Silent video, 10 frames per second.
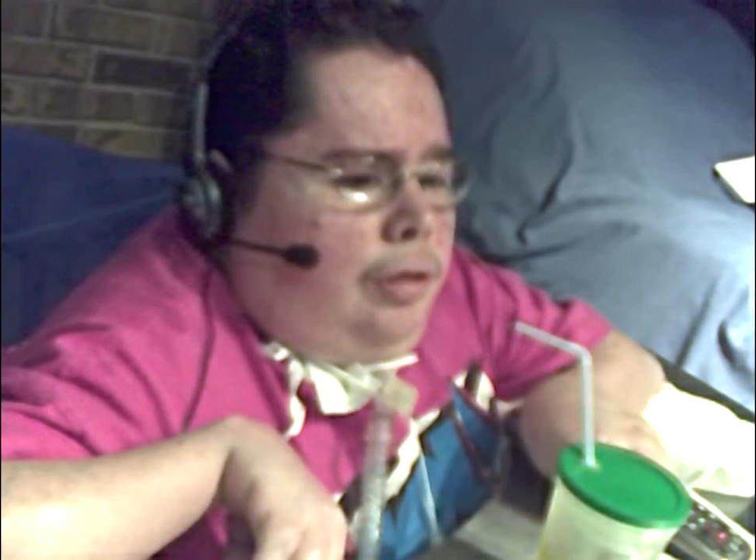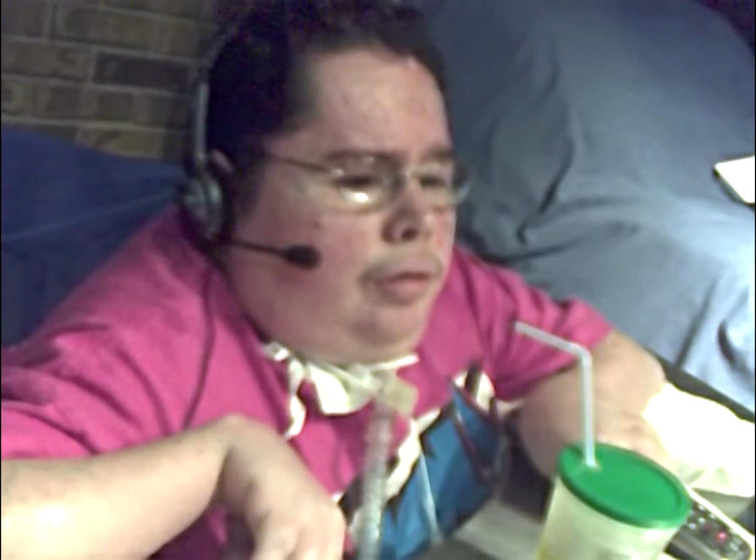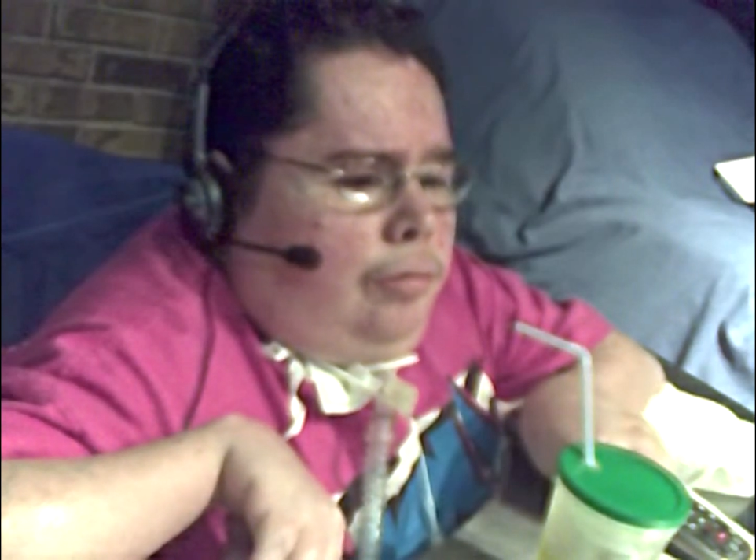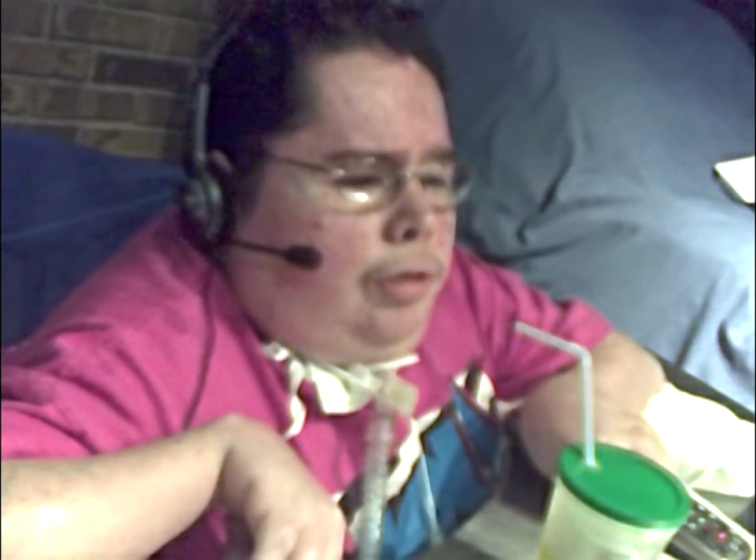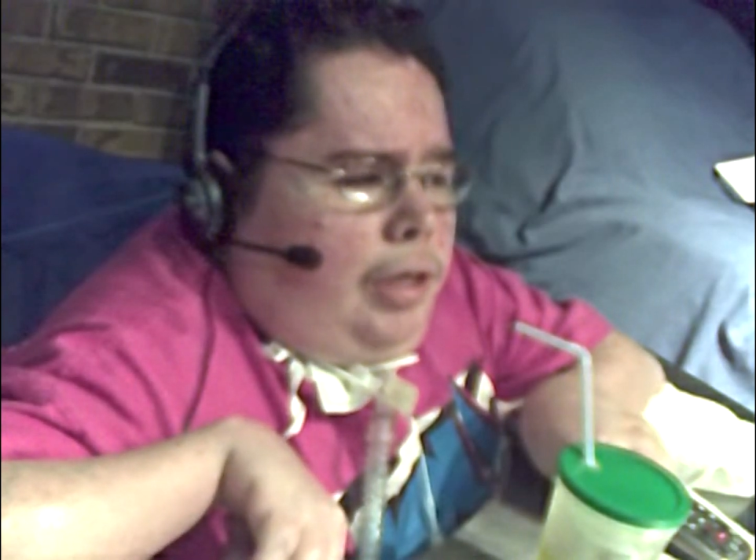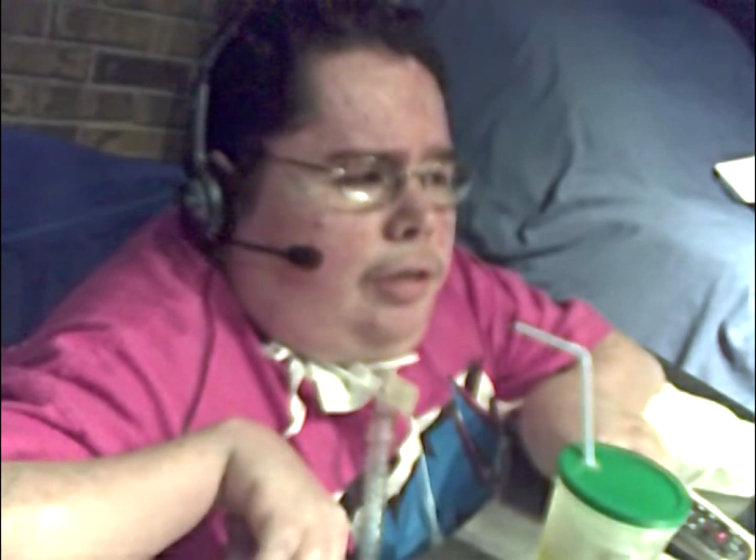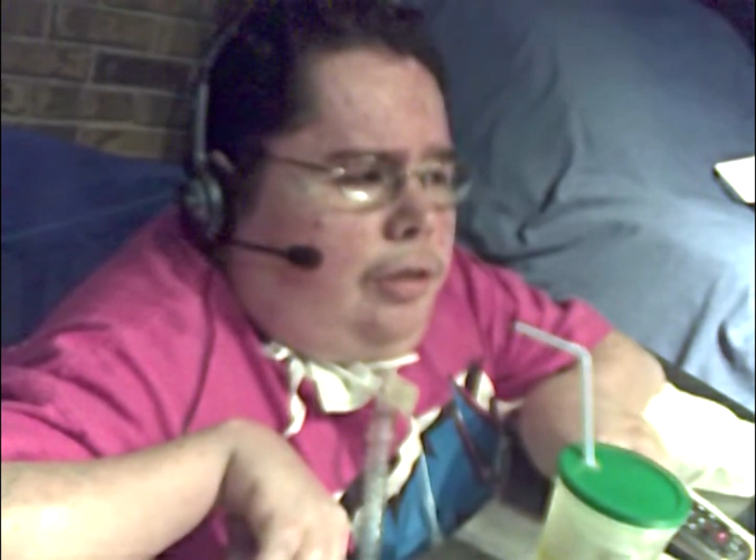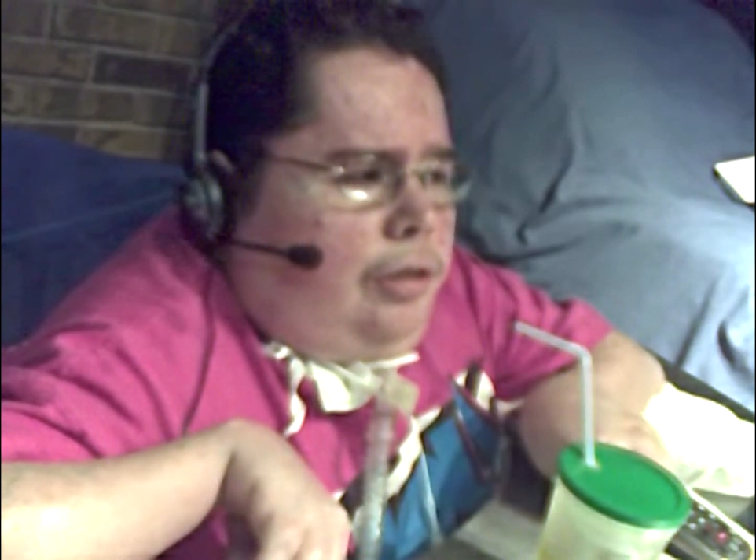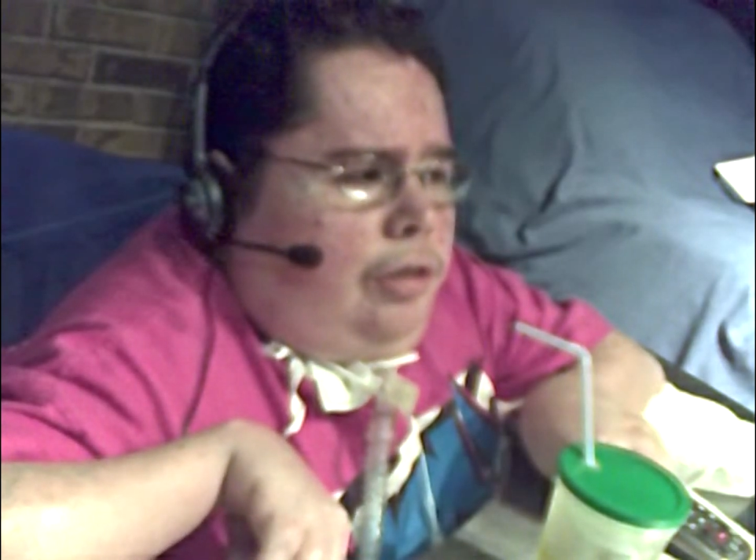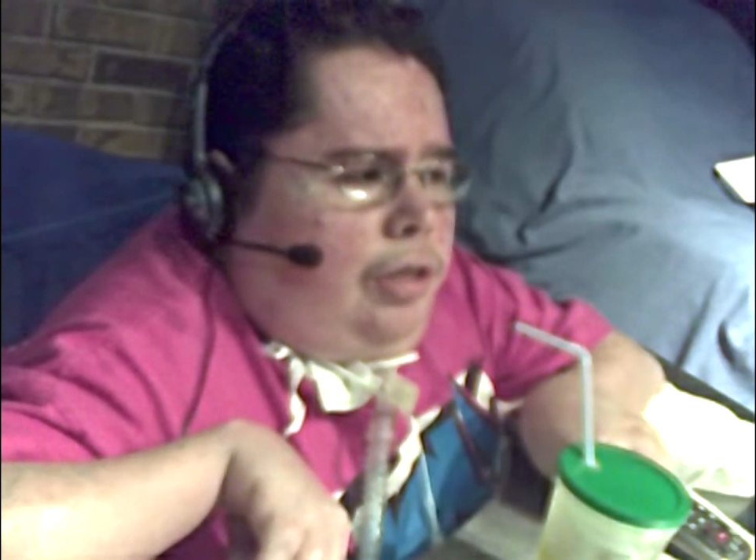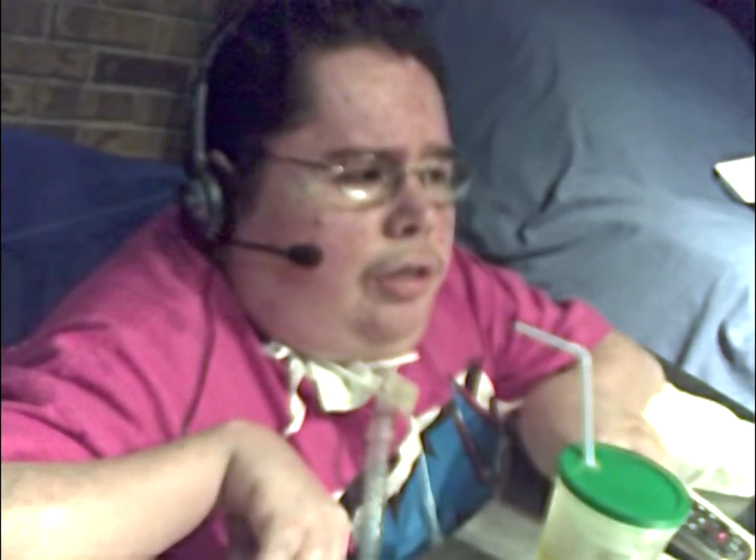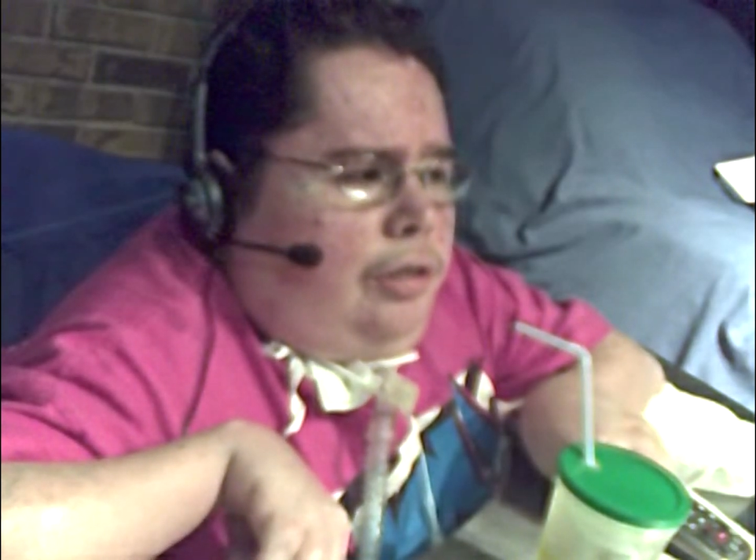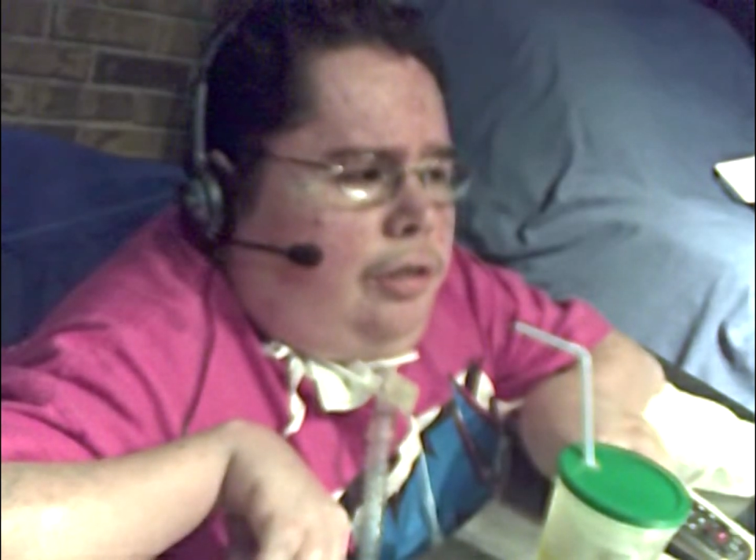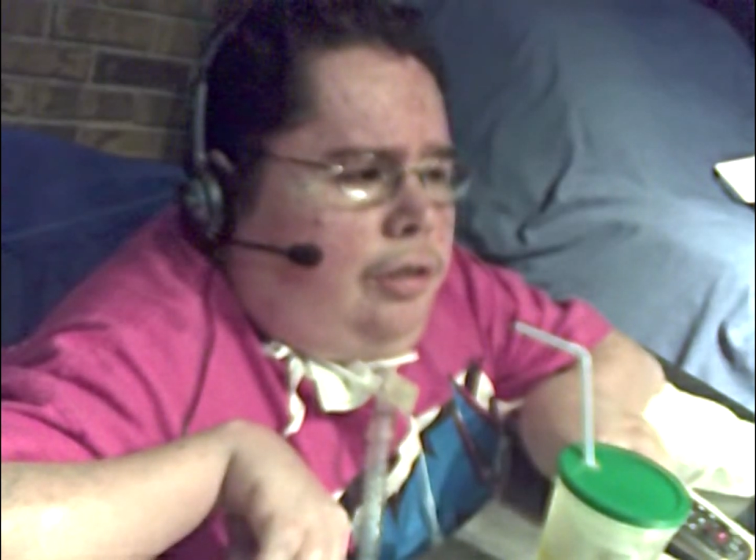reacts to this,